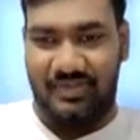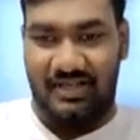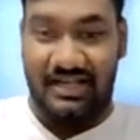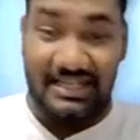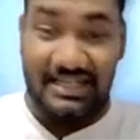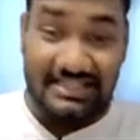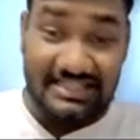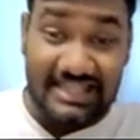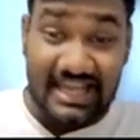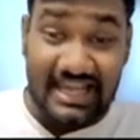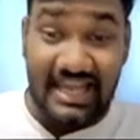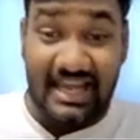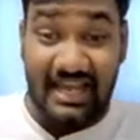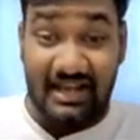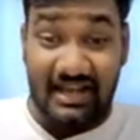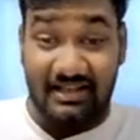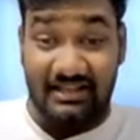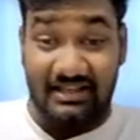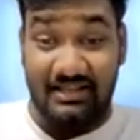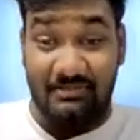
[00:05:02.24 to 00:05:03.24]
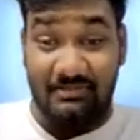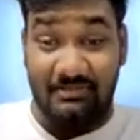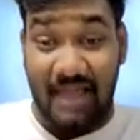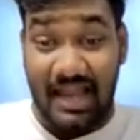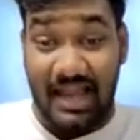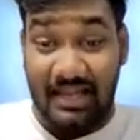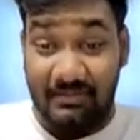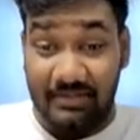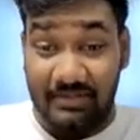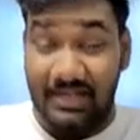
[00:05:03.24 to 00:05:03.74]
Let's say the
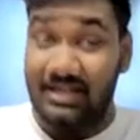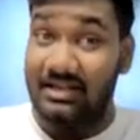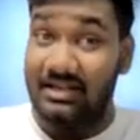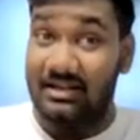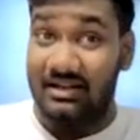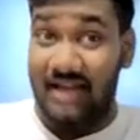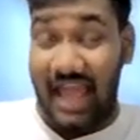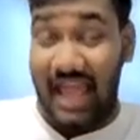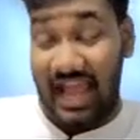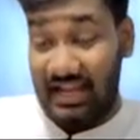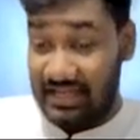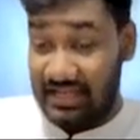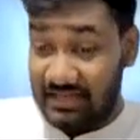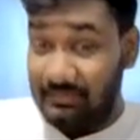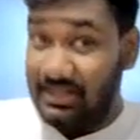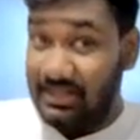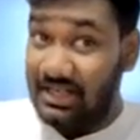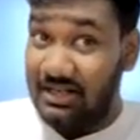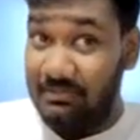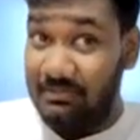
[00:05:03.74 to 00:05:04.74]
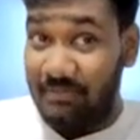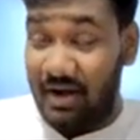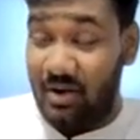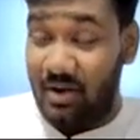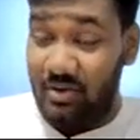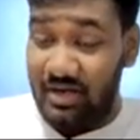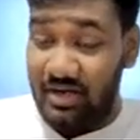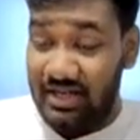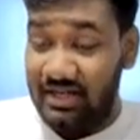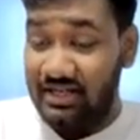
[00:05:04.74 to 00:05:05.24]
Maliban anchor milk
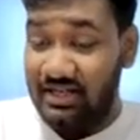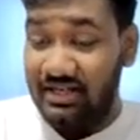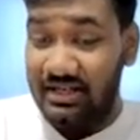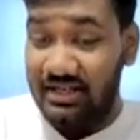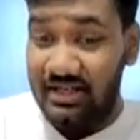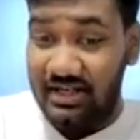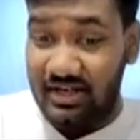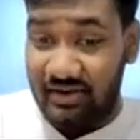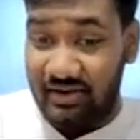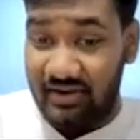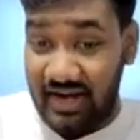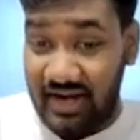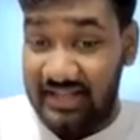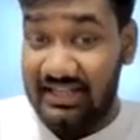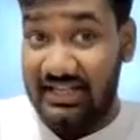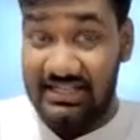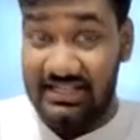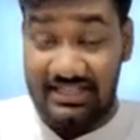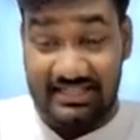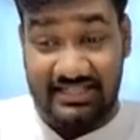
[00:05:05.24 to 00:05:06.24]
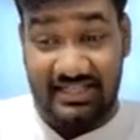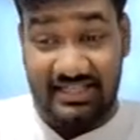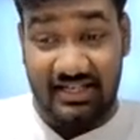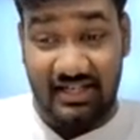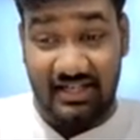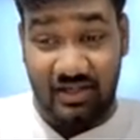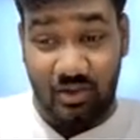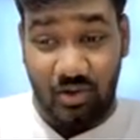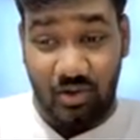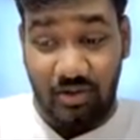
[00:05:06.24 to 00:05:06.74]
powder, right? The
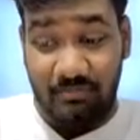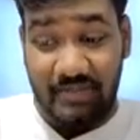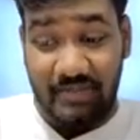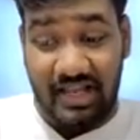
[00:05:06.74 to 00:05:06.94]
concerned good